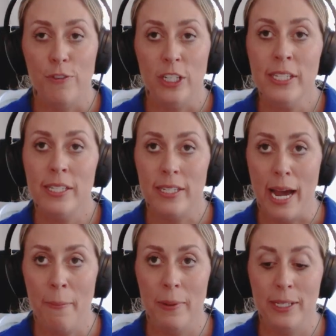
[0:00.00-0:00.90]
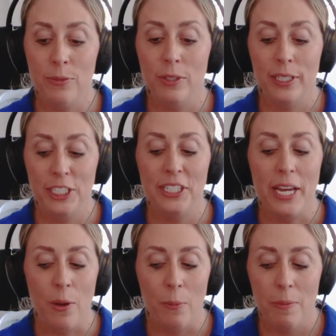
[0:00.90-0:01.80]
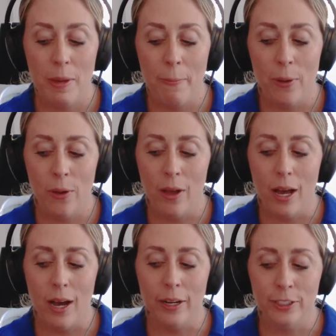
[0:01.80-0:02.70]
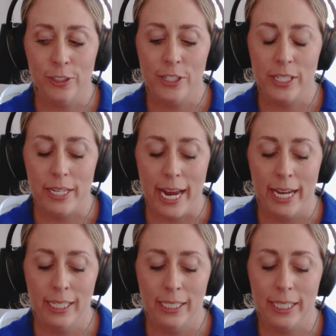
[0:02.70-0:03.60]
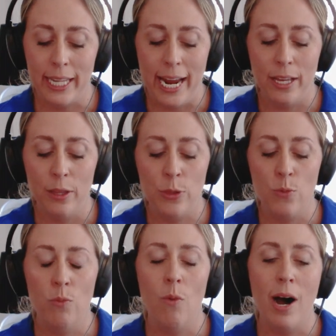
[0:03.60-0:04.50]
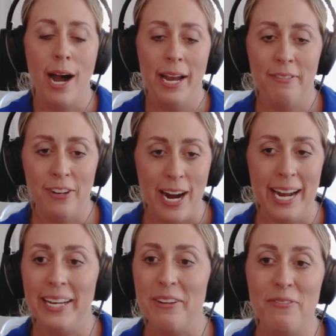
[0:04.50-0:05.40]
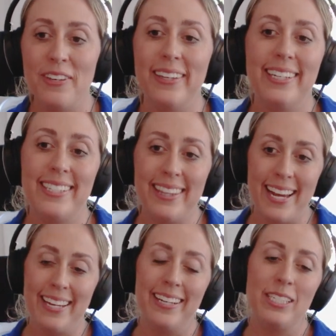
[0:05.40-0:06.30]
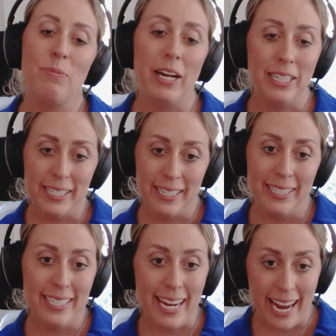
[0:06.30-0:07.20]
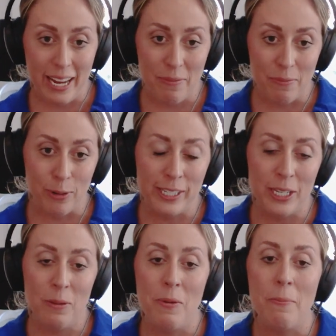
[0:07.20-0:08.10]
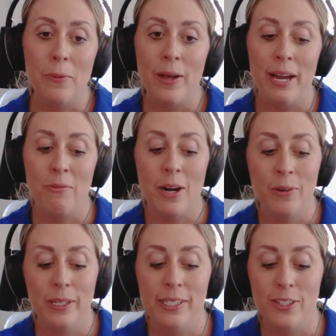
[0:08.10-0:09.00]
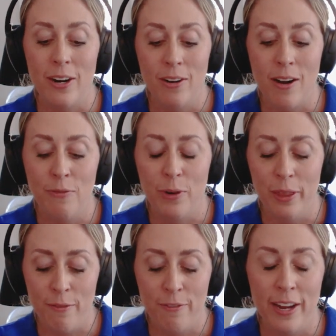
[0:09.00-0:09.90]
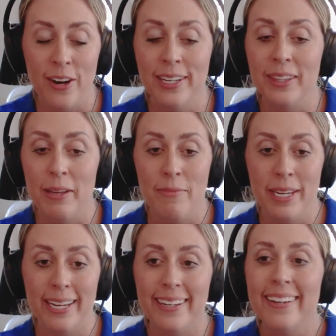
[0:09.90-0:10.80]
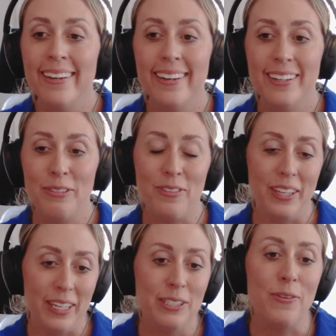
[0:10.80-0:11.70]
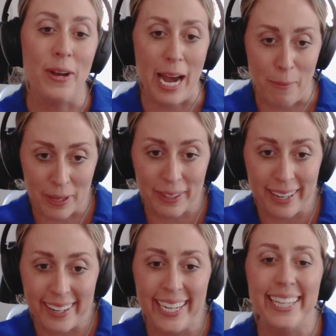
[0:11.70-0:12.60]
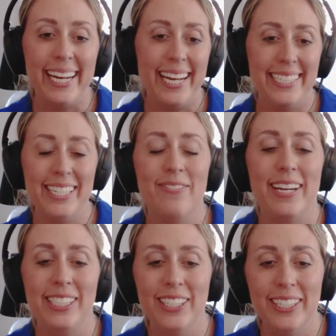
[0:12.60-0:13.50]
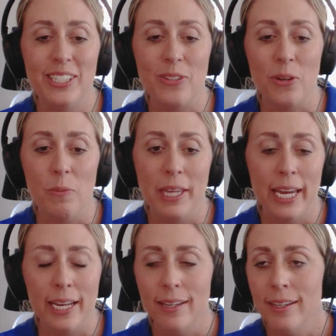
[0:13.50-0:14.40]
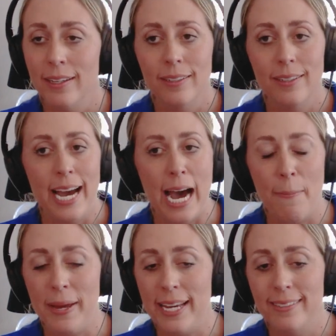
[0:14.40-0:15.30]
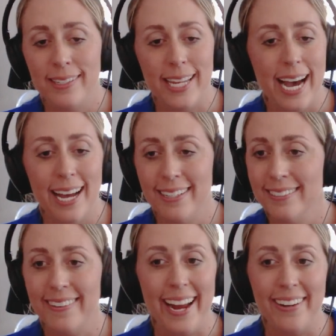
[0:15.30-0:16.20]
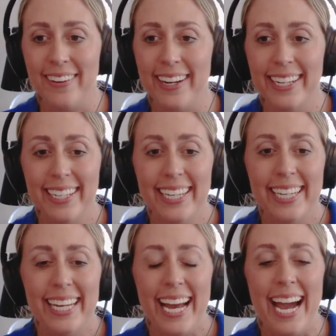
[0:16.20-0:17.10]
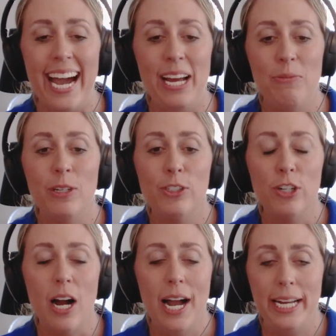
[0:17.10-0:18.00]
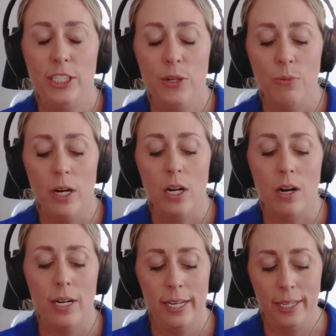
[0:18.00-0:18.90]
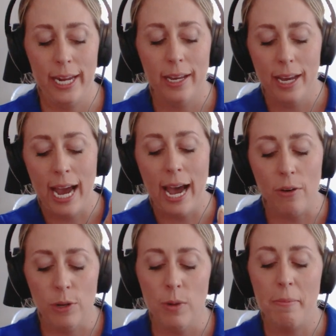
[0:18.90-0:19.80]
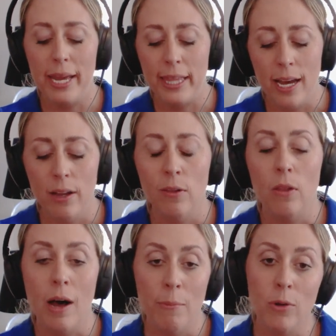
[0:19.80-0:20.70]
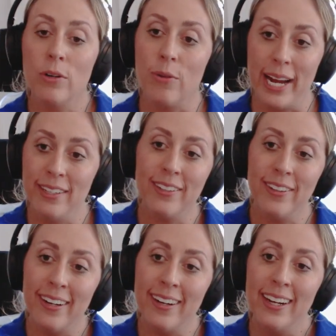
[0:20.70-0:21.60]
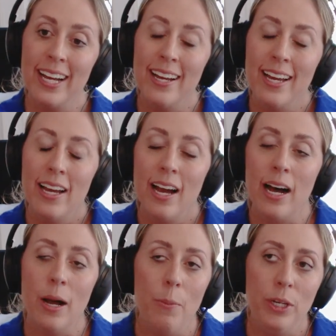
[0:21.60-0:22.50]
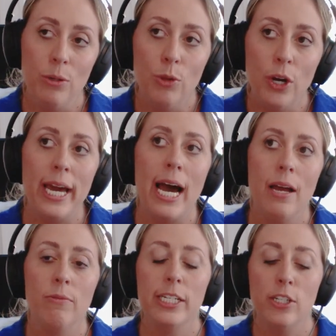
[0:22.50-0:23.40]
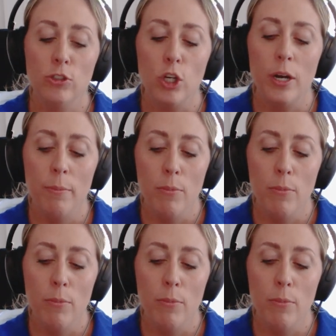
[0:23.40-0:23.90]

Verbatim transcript: first step is really just helping people understand like the wide variety of feelings that they can experience in a day. Most of the people I work with start off with a very limited feelings vocabulary, like I just mentioned. So it'll be like happy, sad, angry. And we're trying to work on like, how can we make that a lot more granular? Um, when you look at research on